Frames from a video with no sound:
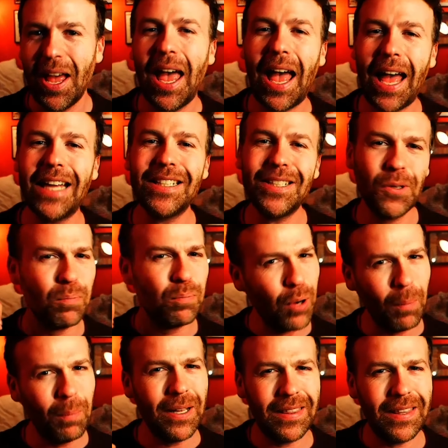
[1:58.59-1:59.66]
And you're
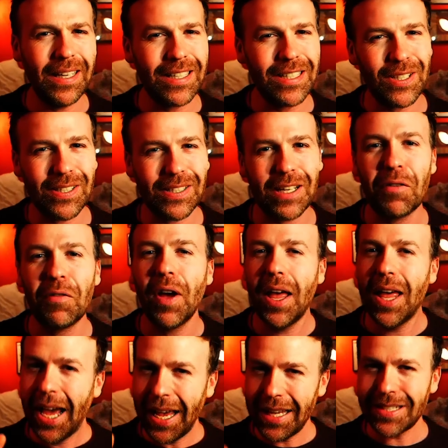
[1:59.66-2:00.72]
probably thinking to yourself,
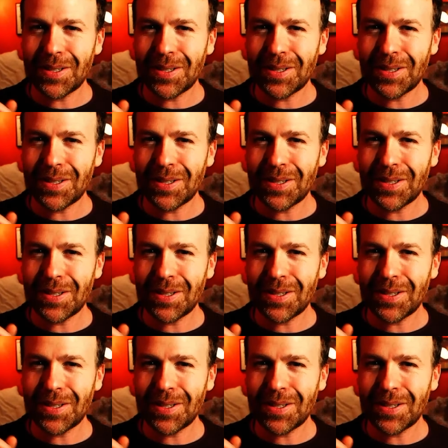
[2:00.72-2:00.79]
that's